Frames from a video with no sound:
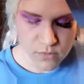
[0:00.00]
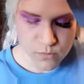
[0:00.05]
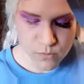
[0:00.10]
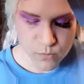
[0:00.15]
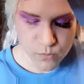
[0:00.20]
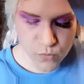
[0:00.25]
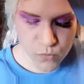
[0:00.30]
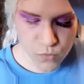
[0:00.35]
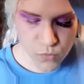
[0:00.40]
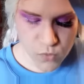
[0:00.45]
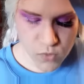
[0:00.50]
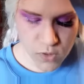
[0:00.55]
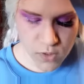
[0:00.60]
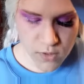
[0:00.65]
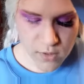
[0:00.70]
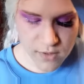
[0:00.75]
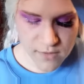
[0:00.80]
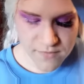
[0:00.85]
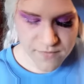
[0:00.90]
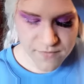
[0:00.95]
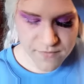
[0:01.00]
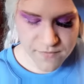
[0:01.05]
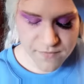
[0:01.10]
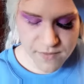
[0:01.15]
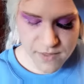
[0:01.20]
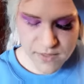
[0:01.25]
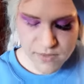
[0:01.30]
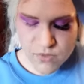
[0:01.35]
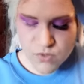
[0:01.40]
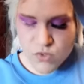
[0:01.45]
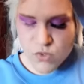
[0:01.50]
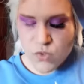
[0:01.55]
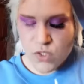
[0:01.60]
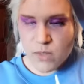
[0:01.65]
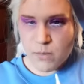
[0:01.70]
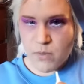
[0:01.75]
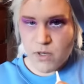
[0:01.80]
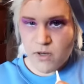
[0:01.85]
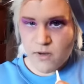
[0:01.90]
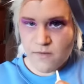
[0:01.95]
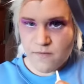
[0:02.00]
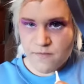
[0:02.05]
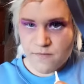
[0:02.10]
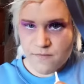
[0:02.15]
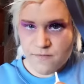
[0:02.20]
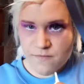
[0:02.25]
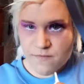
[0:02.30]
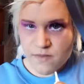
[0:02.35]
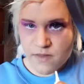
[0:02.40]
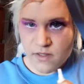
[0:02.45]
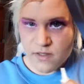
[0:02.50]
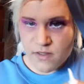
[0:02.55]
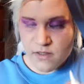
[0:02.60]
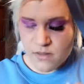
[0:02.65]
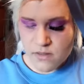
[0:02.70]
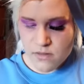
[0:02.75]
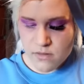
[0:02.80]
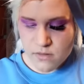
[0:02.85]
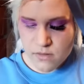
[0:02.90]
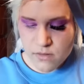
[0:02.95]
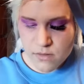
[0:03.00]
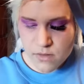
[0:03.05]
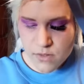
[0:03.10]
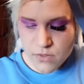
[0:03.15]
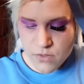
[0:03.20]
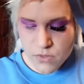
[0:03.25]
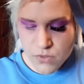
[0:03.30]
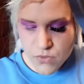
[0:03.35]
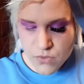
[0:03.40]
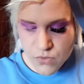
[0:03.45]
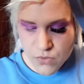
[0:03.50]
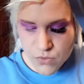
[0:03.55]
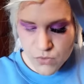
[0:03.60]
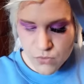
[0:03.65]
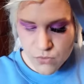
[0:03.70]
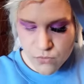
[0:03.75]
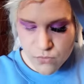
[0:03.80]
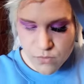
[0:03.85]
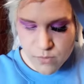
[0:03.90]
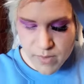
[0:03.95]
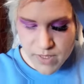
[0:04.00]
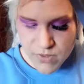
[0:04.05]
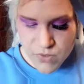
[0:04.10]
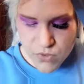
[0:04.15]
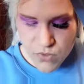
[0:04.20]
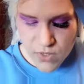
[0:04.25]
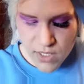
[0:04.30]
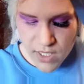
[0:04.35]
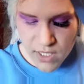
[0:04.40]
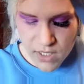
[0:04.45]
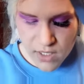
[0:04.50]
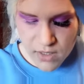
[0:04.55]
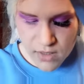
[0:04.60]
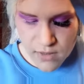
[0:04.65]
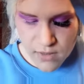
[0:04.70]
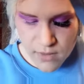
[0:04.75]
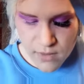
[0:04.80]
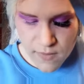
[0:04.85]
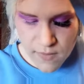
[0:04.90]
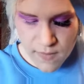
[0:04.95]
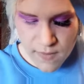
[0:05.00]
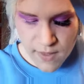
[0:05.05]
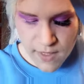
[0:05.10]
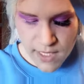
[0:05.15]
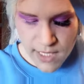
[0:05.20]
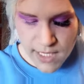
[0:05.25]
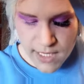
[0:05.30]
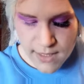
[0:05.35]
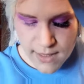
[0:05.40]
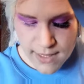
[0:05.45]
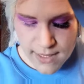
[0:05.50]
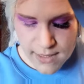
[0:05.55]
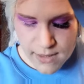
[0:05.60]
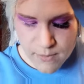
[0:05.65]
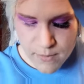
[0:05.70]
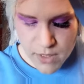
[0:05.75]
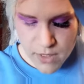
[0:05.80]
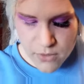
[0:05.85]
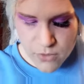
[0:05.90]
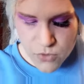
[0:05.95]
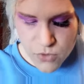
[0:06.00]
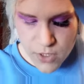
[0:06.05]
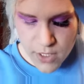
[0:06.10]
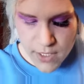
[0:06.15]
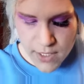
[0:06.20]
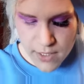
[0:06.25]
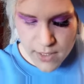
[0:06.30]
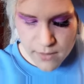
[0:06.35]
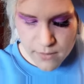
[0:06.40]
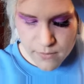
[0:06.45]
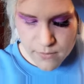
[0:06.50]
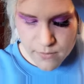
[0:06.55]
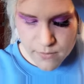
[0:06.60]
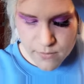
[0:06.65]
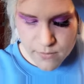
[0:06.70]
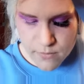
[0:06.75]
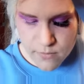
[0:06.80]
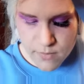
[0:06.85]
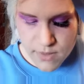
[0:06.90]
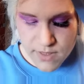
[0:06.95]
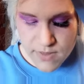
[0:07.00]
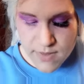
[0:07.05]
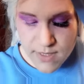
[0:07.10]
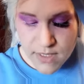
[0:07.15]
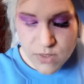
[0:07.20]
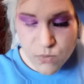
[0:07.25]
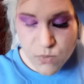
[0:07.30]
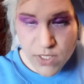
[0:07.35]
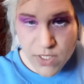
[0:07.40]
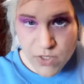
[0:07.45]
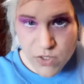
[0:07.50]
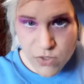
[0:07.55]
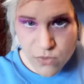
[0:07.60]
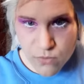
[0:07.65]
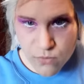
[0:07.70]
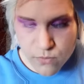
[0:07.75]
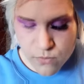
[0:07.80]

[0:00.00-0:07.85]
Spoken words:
pull off, like scrape off the glue the best you can, and let them air dry. At least that's what I do.